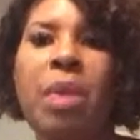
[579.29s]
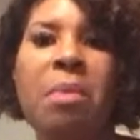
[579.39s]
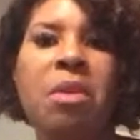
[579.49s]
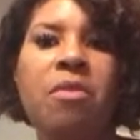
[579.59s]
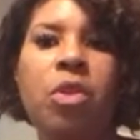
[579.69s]

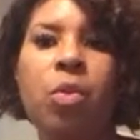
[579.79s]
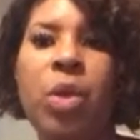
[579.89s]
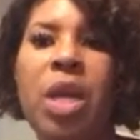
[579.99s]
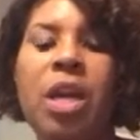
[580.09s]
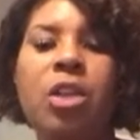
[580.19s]
maybe even
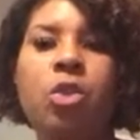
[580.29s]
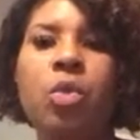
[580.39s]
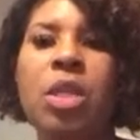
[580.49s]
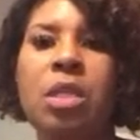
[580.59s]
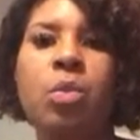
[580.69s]
3
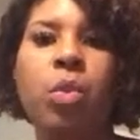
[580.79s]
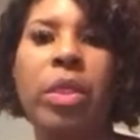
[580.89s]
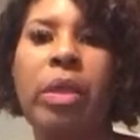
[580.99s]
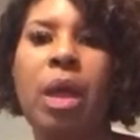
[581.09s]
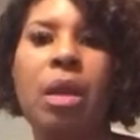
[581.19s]
countries
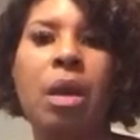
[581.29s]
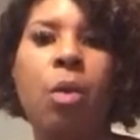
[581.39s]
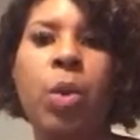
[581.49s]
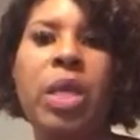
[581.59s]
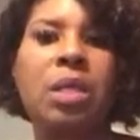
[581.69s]
within
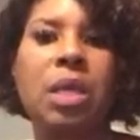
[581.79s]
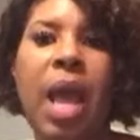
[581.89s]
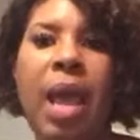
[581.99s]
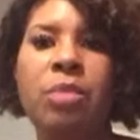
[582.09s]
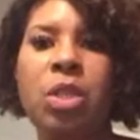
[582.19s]
a week's time,